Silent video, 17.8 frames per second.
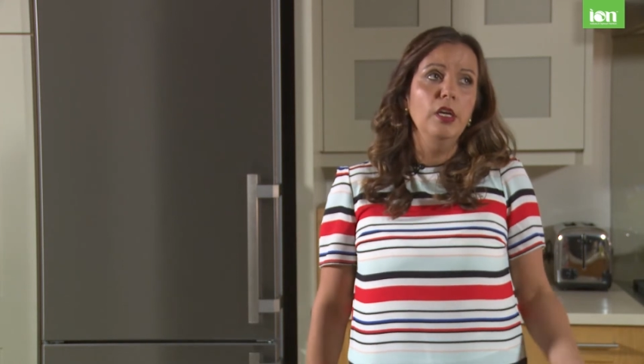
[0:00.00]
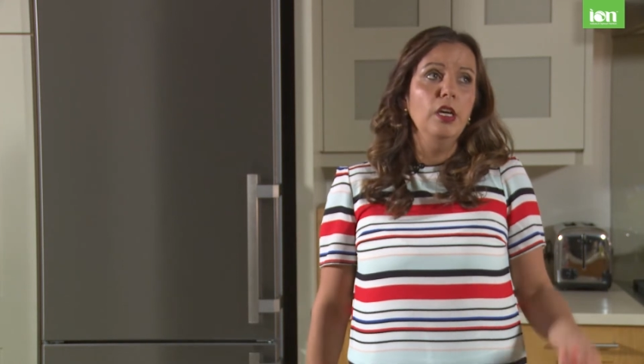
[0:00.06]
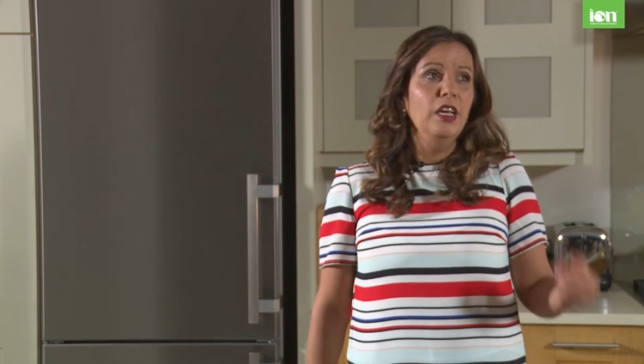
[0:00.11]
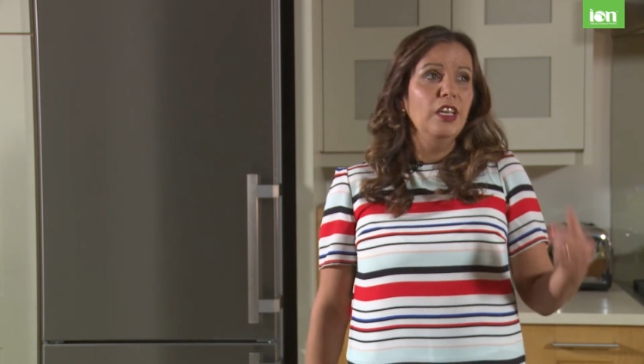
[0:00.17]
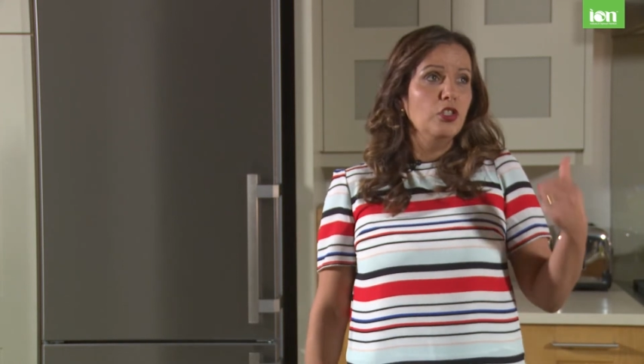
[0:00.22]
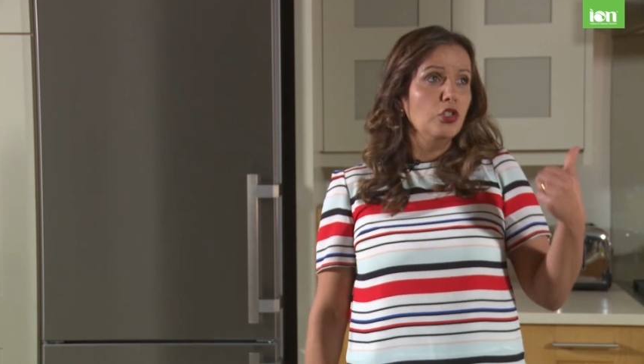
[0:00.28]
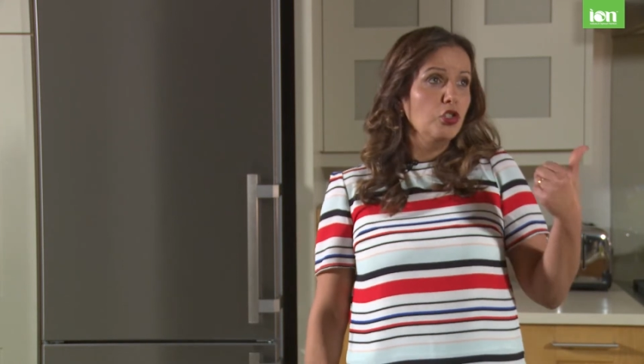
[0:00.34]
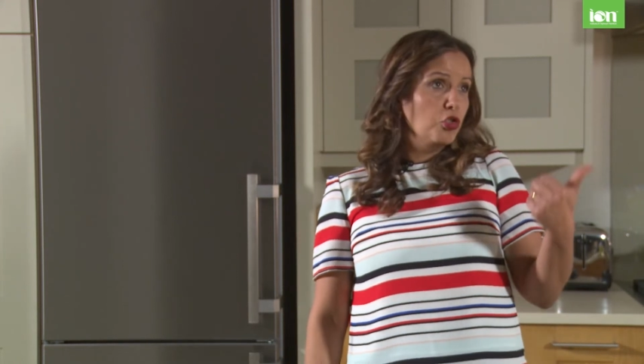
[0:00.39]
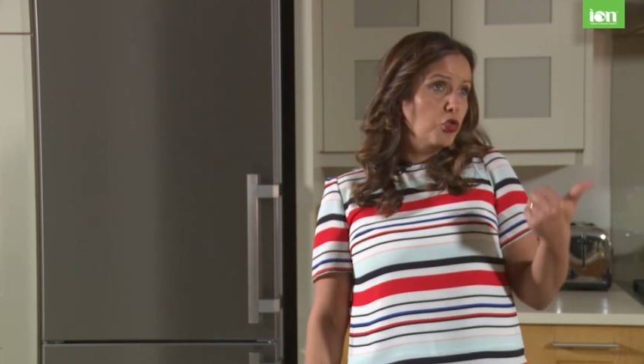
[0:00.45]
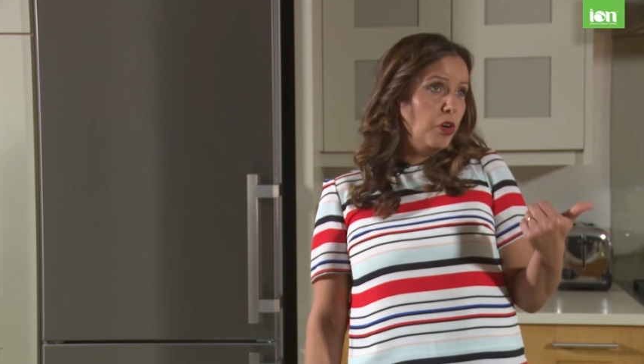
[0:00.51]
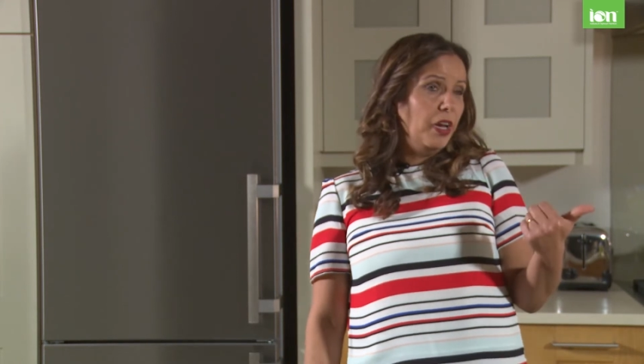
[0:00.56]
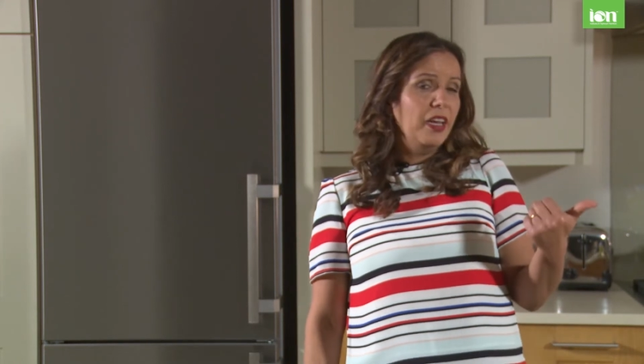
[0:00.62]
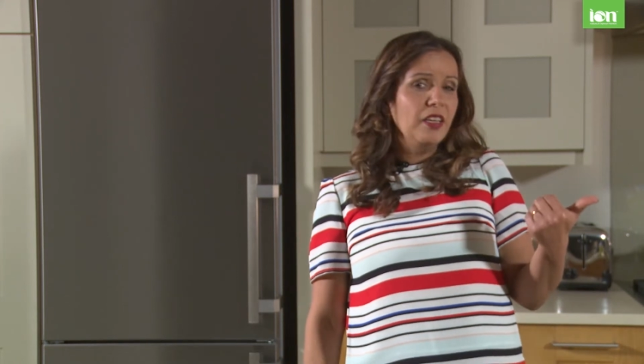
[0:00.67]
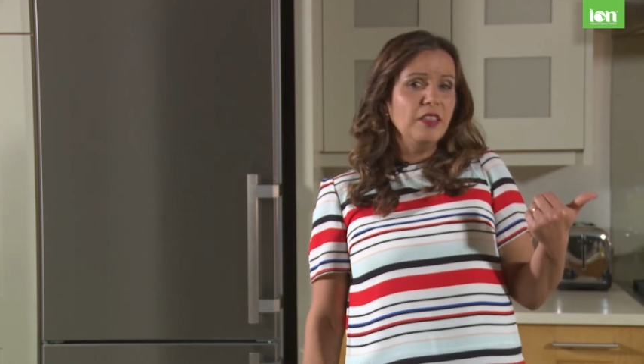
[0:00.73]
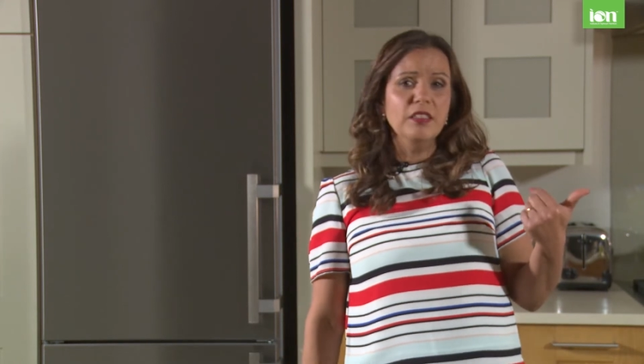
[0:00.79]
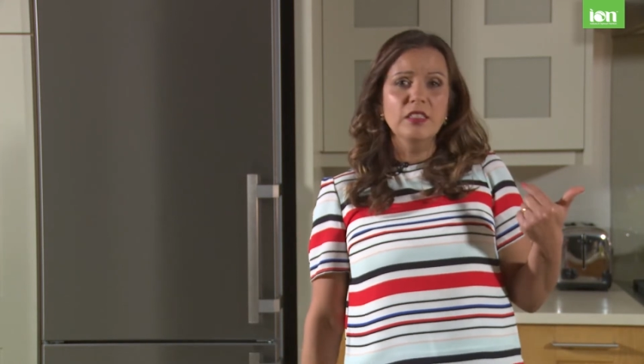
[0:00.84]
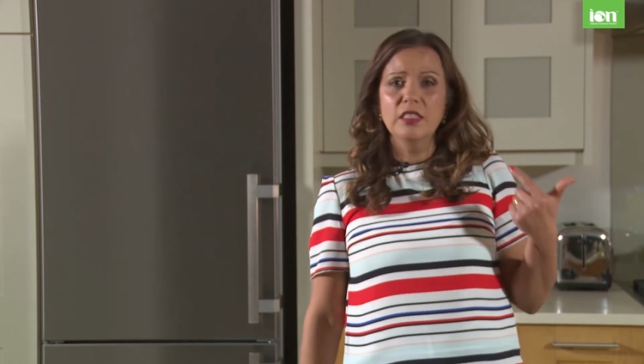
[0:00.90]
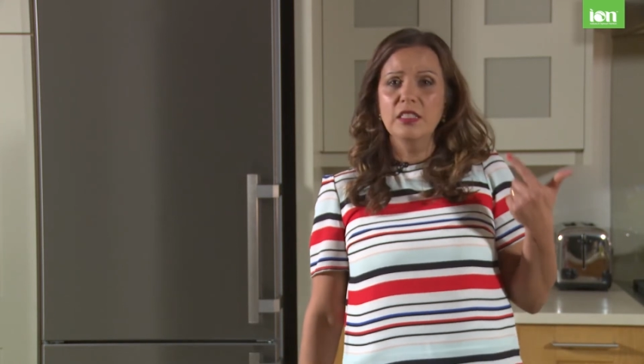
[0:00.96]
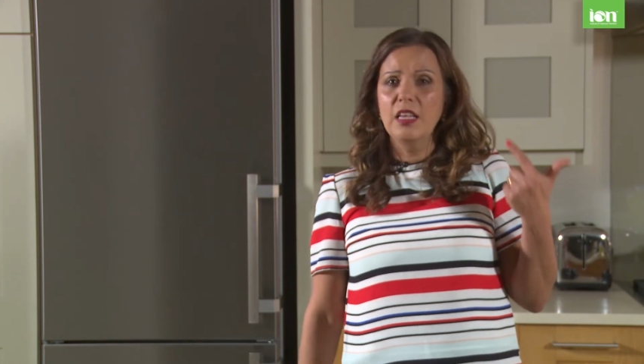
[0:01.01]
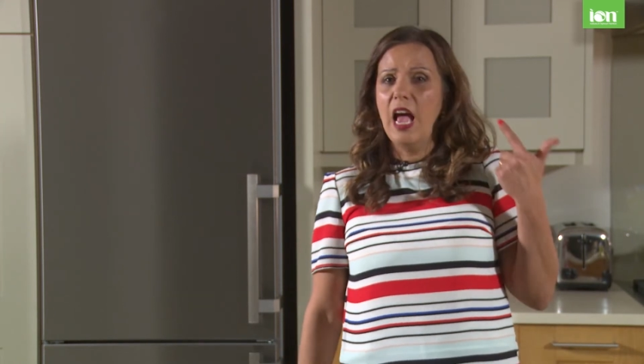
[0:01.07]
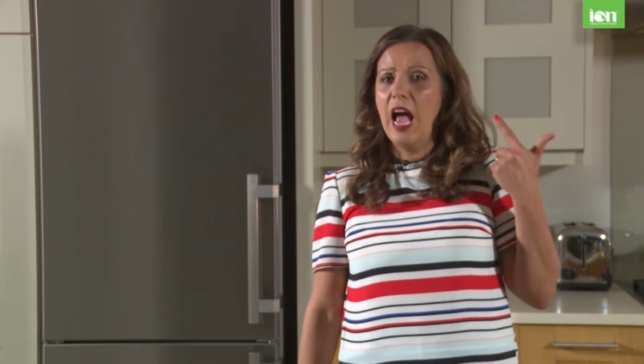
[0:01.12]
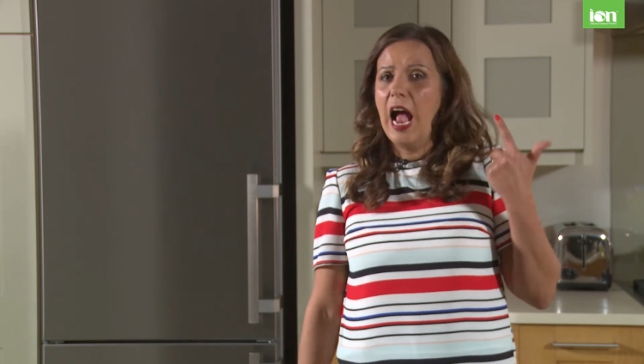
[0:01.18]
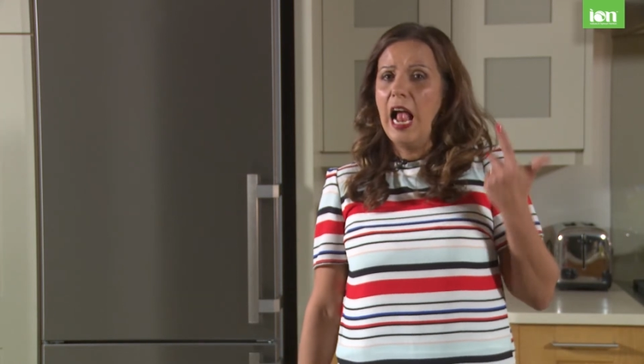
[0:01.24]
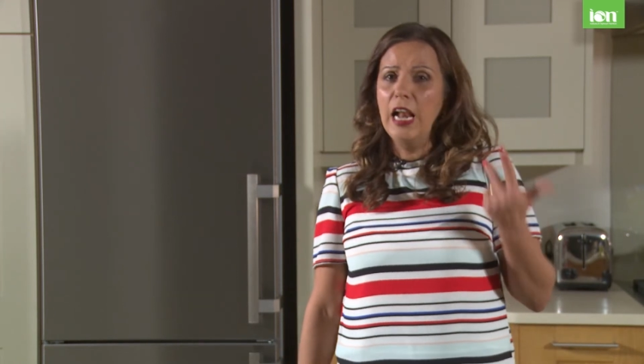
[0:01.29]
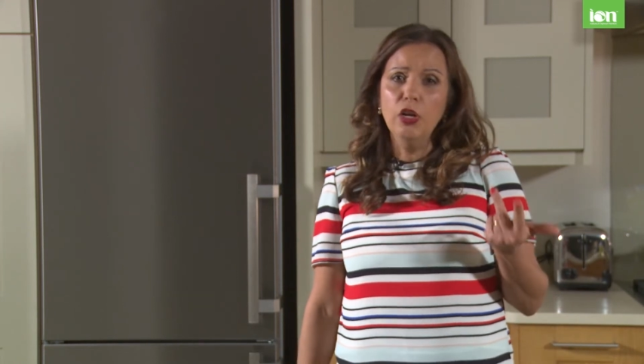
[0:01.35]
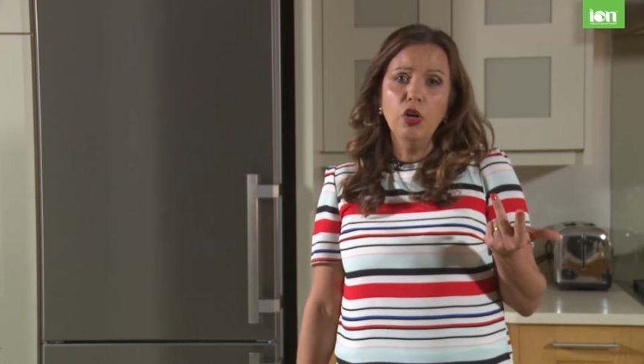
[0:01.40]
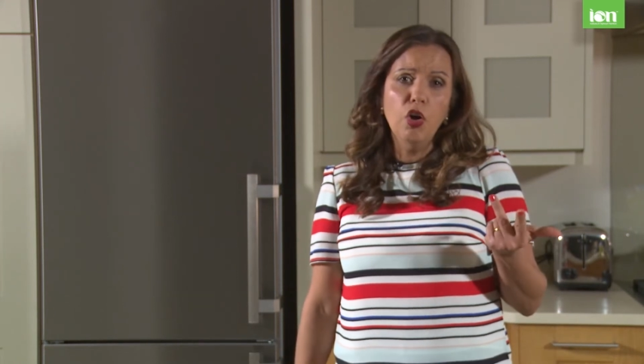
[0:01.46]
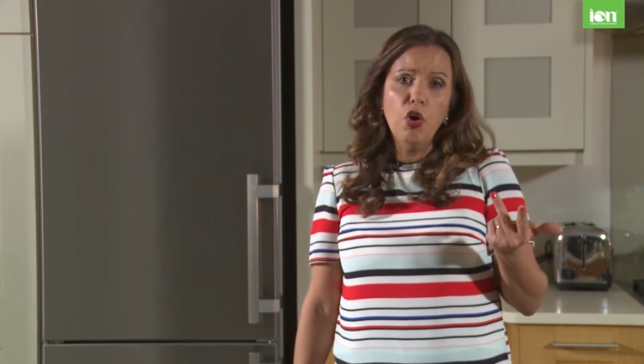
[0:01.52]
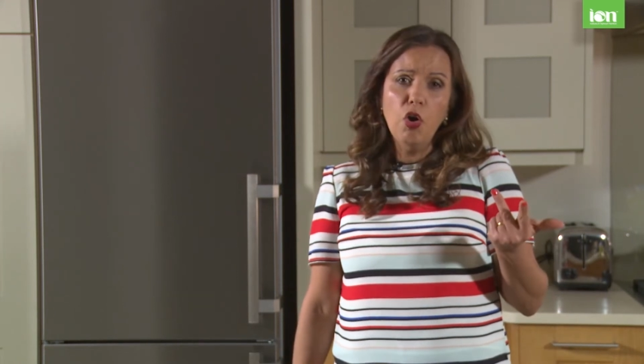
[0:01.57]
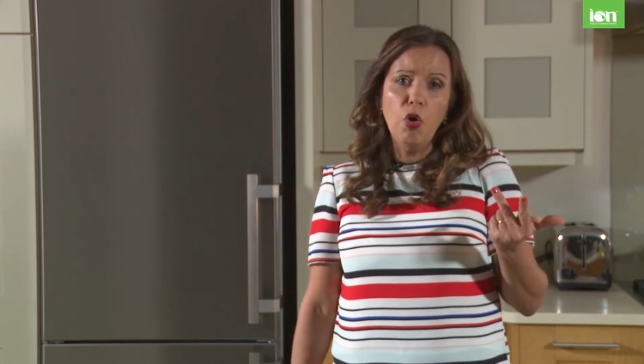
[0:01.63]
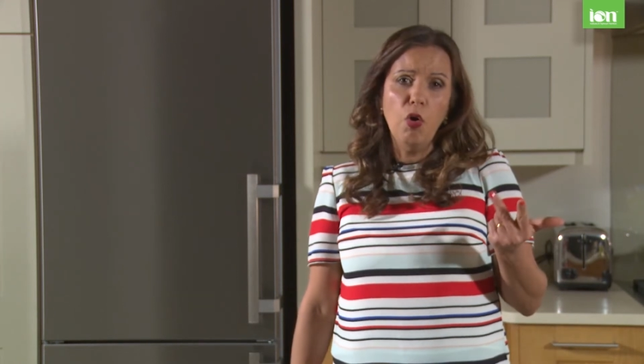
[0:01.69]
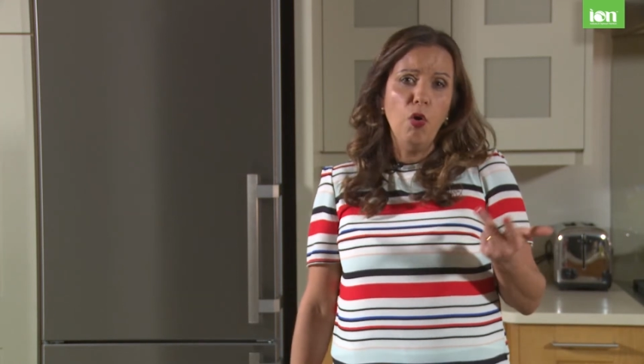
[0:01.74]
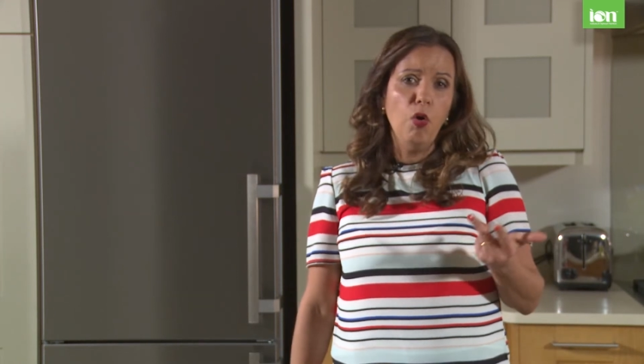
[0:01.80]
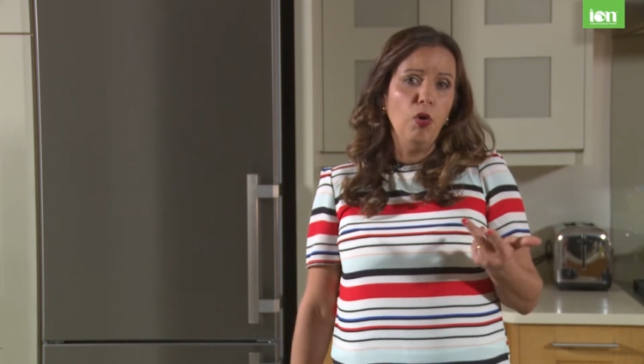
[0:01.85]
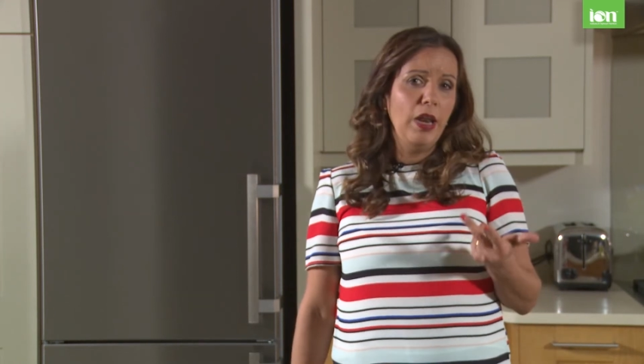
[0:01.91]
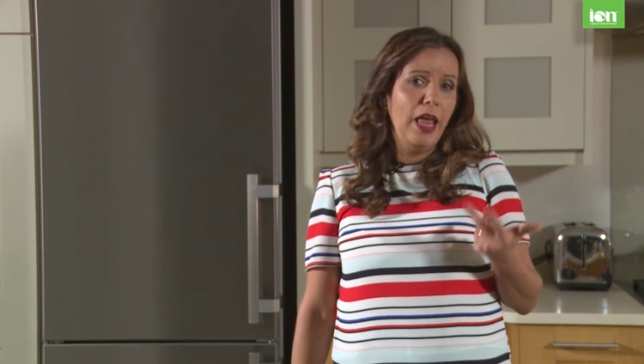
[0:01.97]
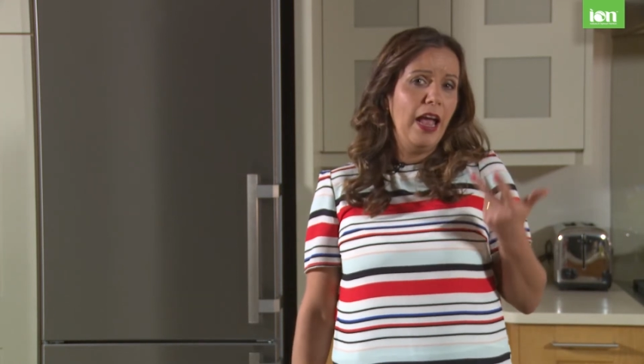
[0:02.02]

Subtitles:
Stress, alcohol,